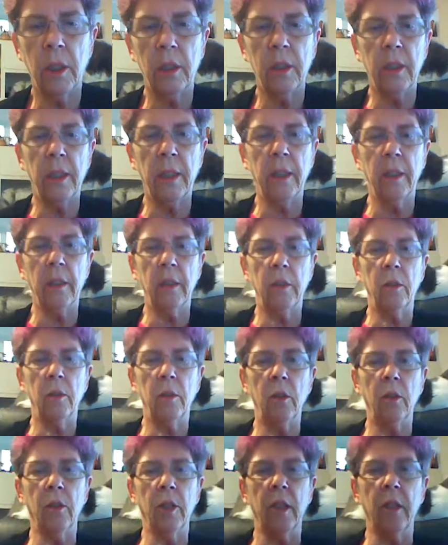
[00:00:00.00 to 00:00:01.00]
to get it.
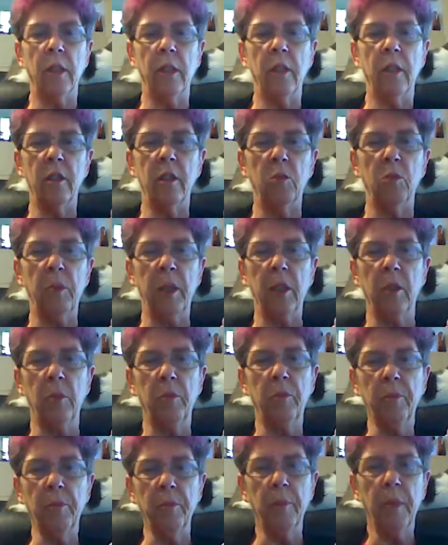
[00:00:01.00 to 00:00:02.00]
Okay, this is better.
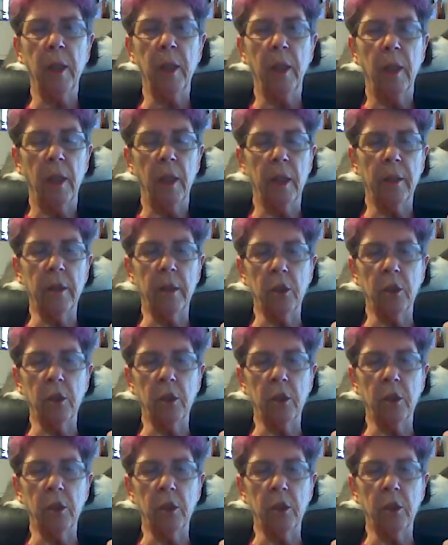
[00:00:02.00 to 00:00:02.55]
It's